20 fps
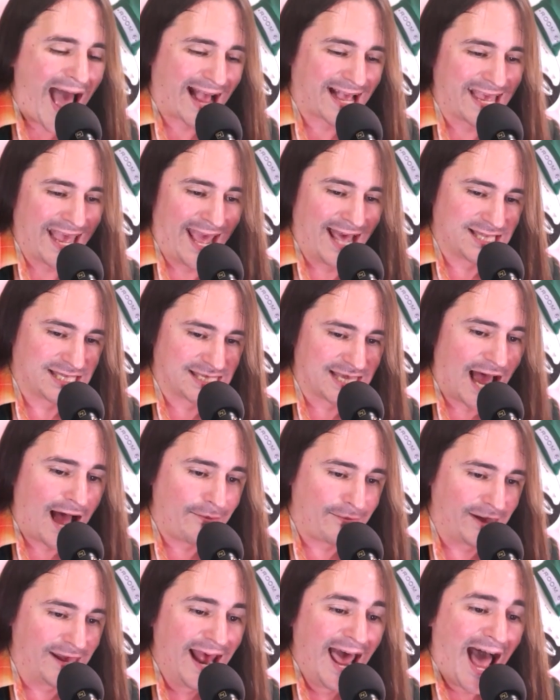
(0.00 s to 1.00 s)
I can't
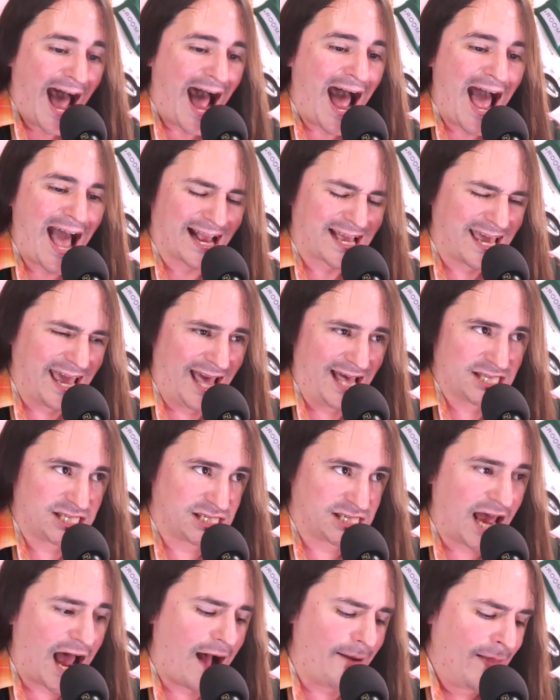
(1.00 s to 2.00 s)
stop it. I can't
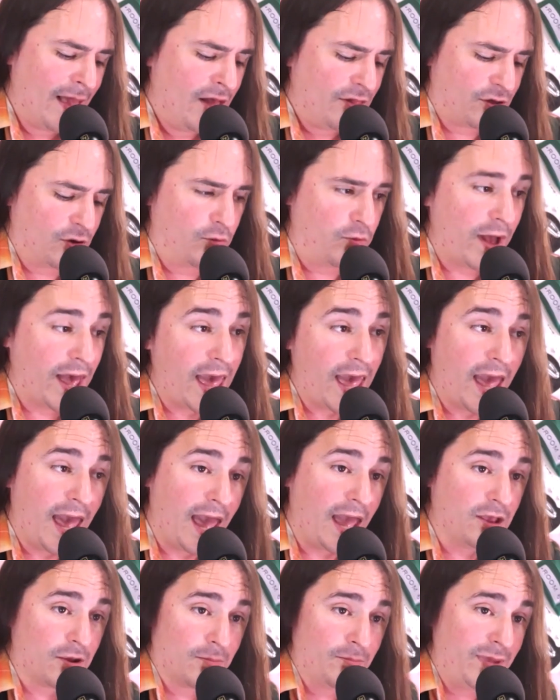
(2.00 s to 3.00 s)
stop the
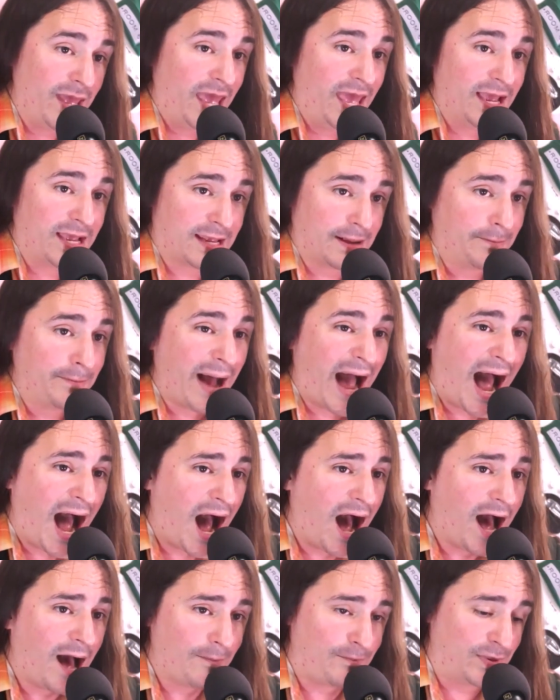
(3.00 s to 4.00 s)
way you're making my
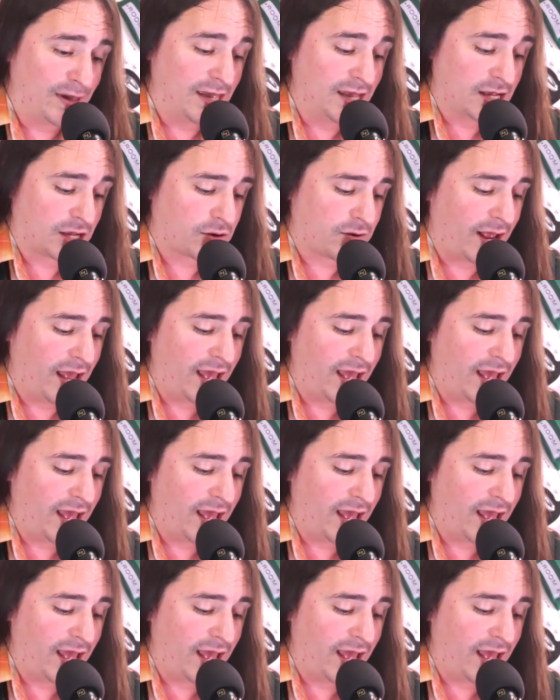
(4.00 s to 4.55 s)
heart beat